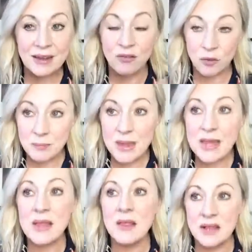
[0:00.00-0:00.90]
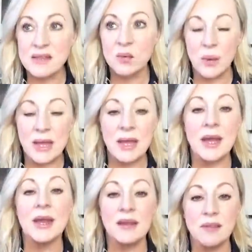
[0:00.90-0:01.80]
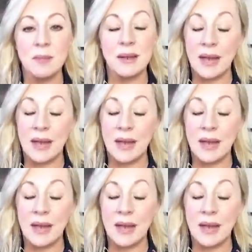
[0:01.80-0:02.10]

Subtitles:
for me this week it has been,